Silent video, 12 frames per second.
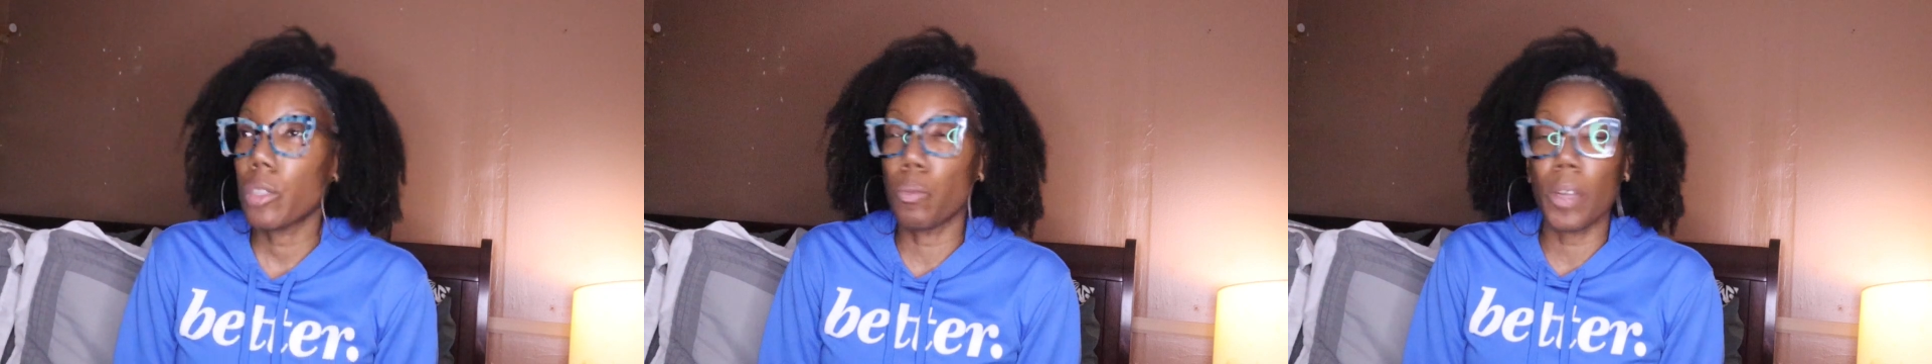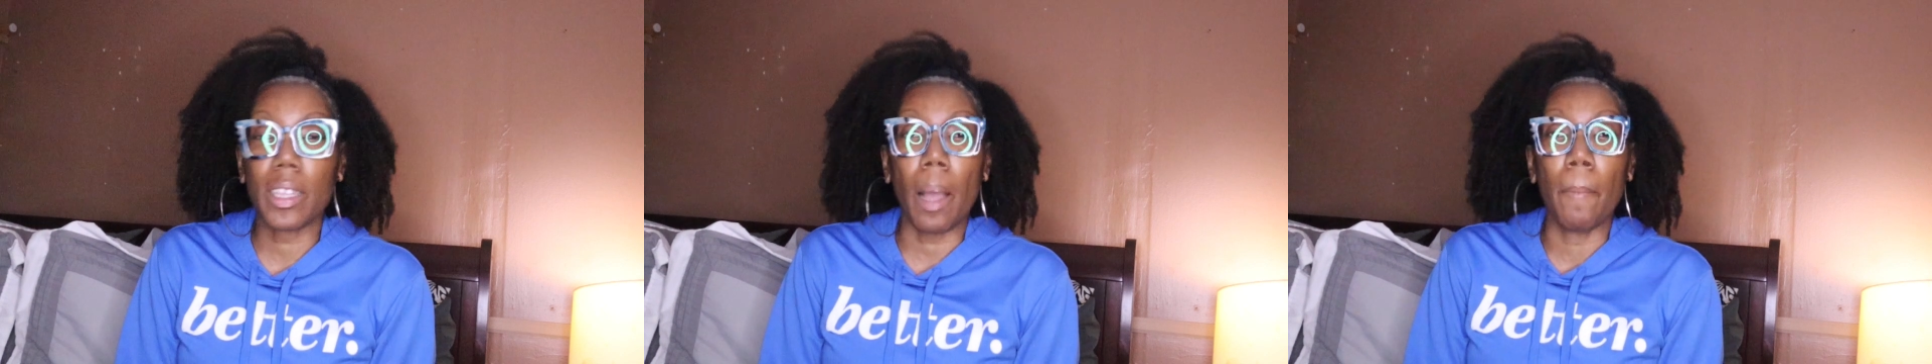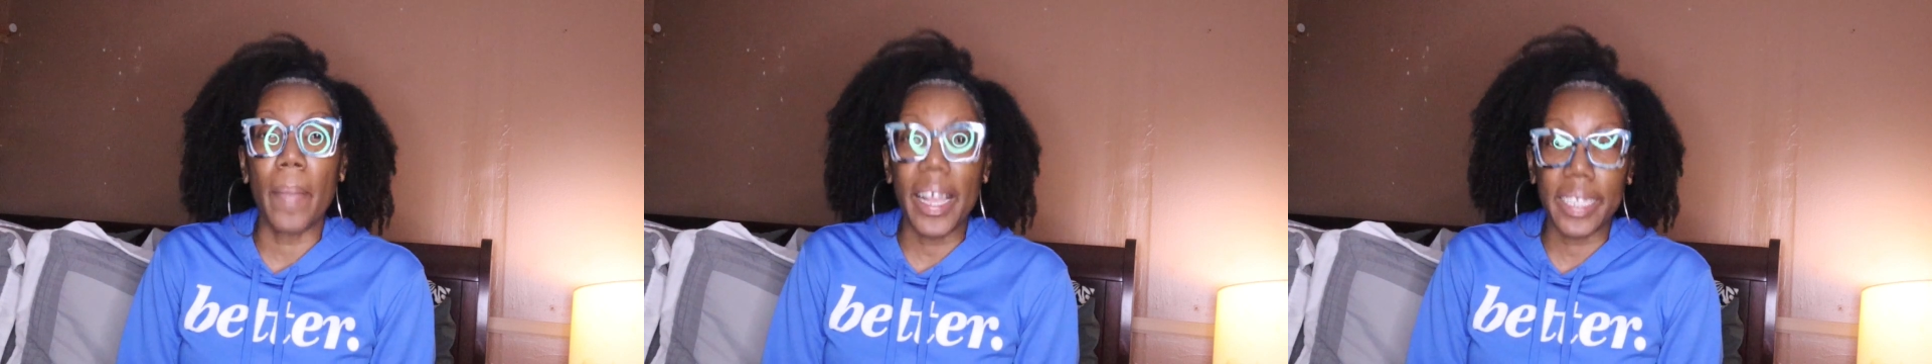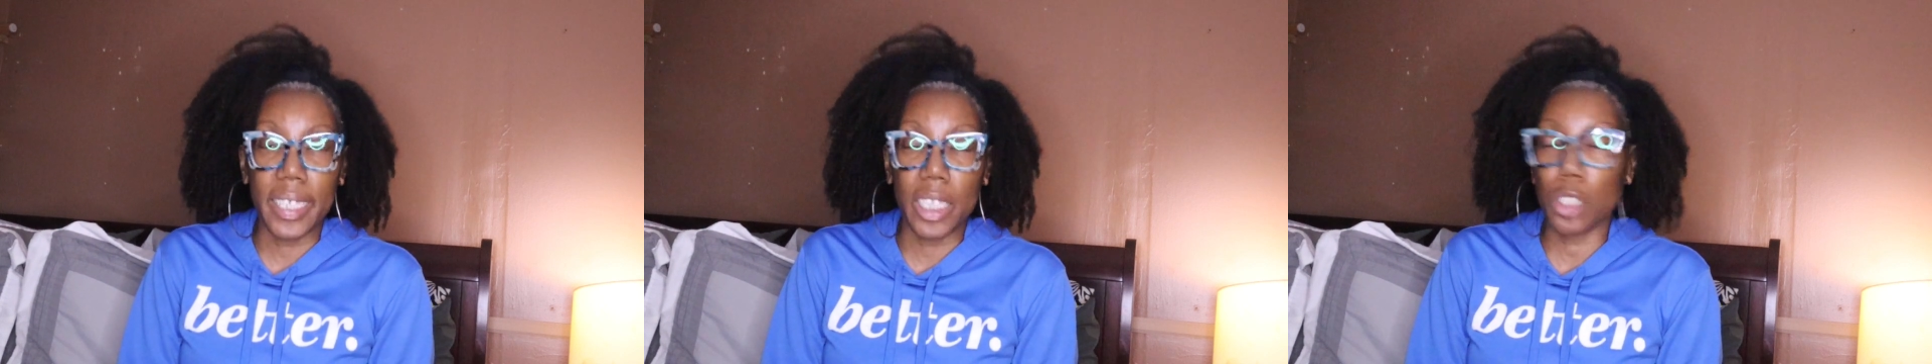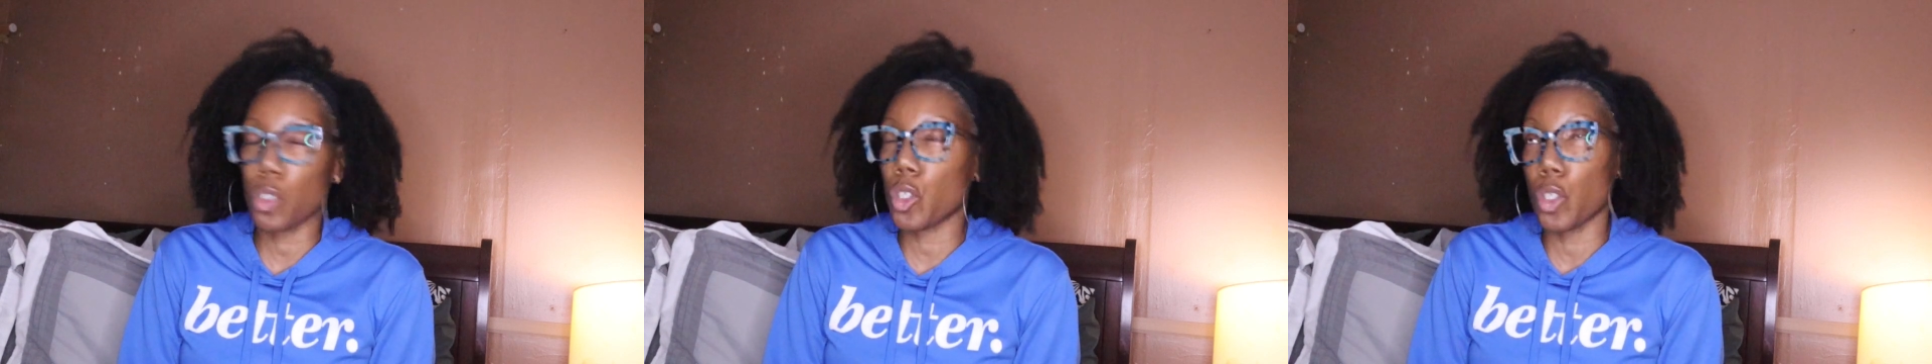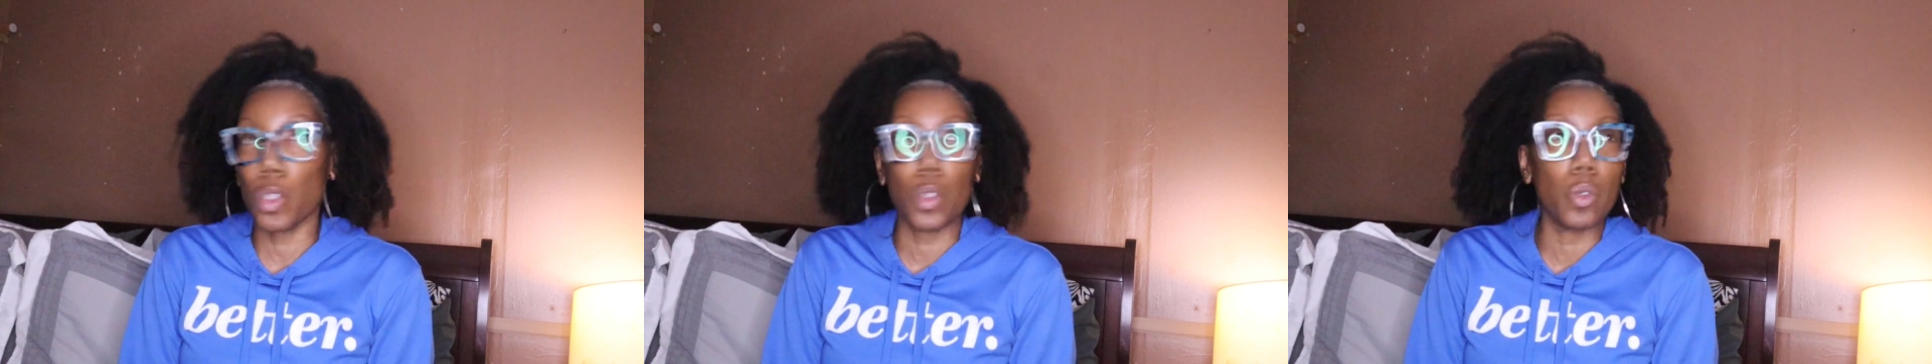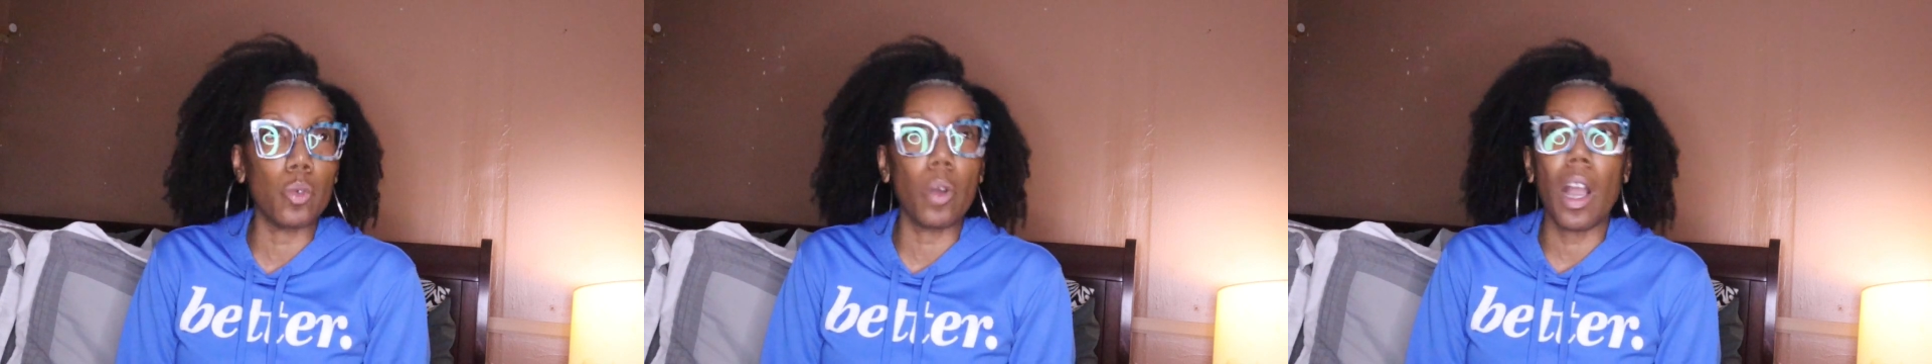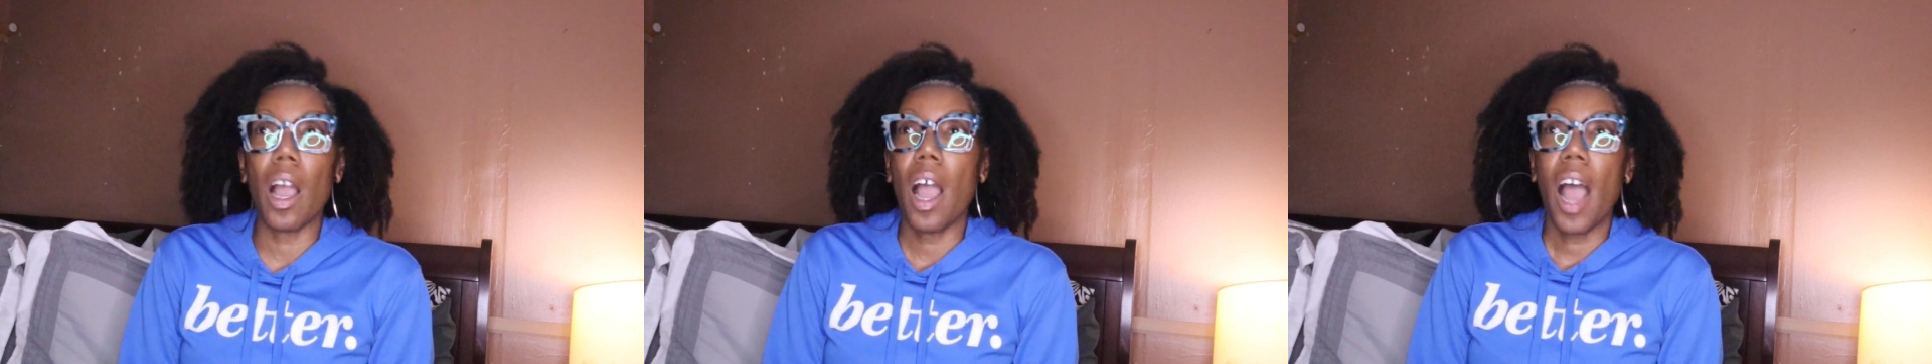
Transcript: with a message to,